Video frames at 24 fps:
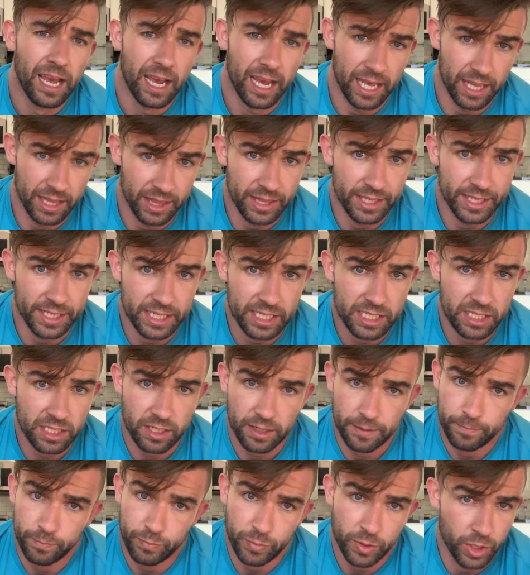at least,
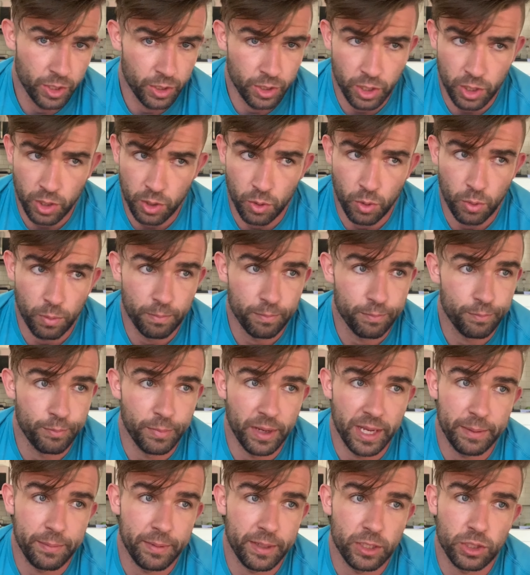
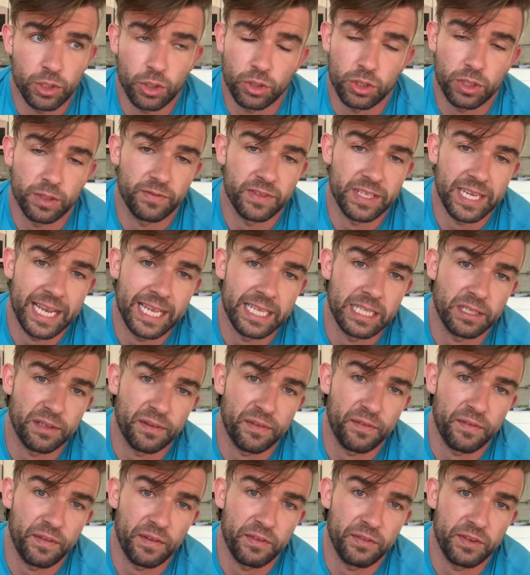maybe sort of 10 to
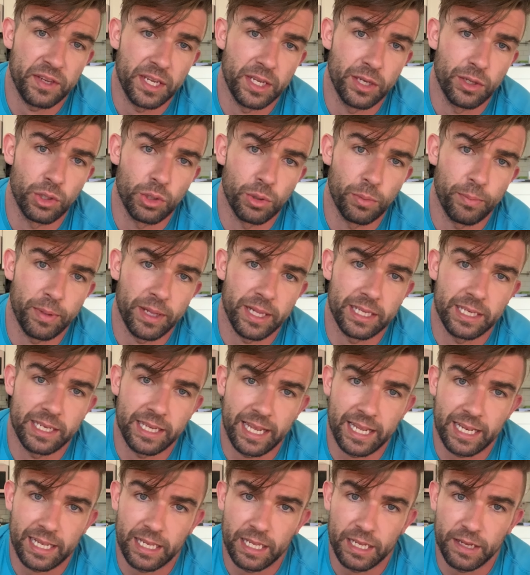15 dumbbell
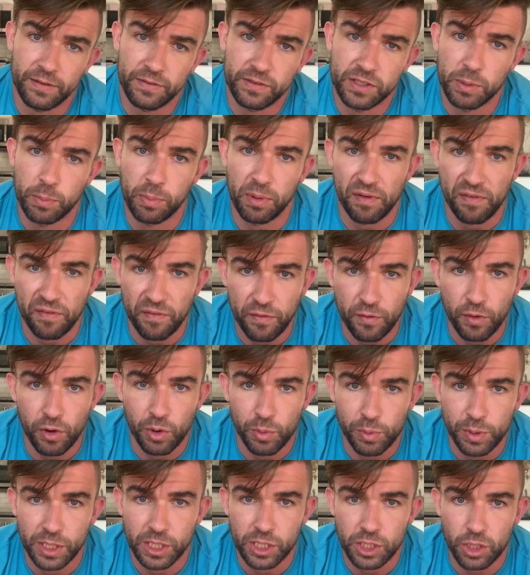deadlifts before
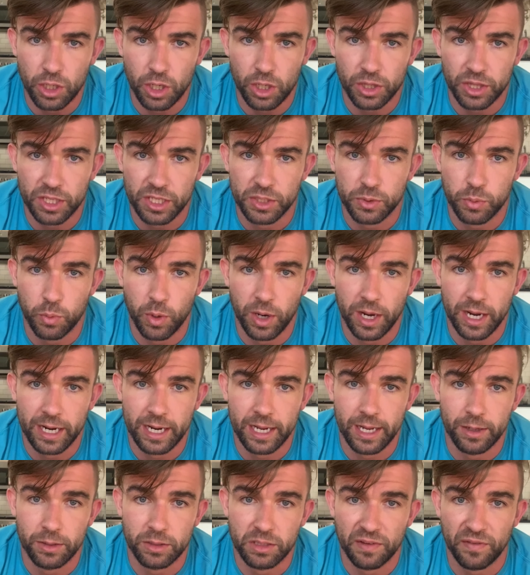we start this
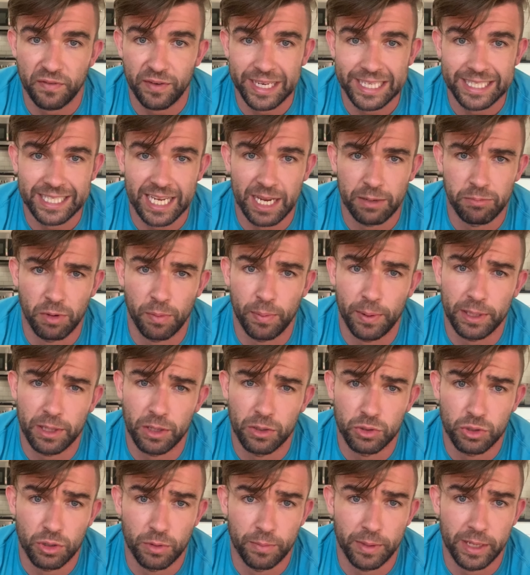workout. The first time you pick
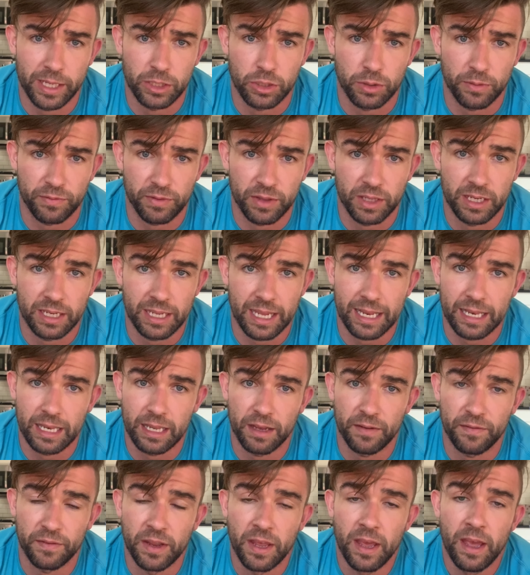those dumbbells up for the
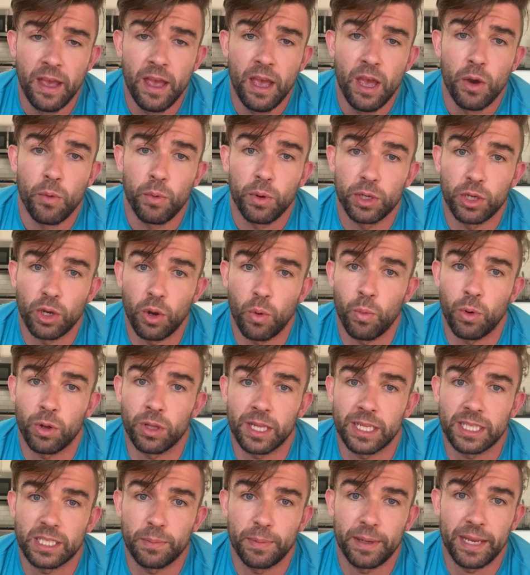deadlift, we don't want
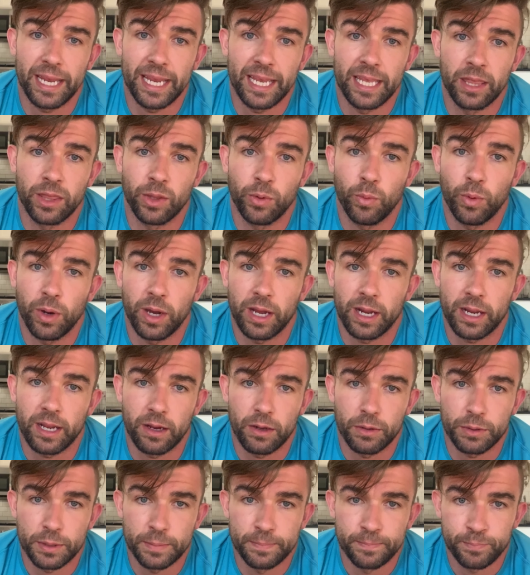that to be in the
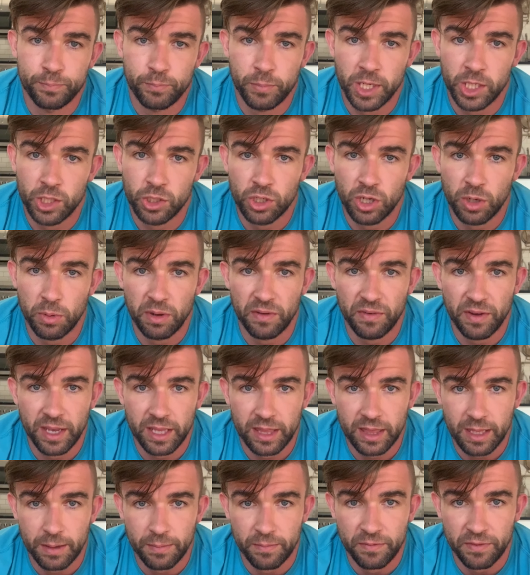workout. Make sure we've
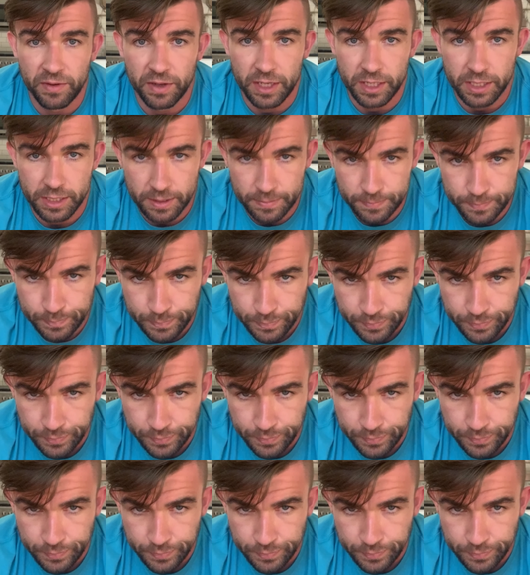hit them first.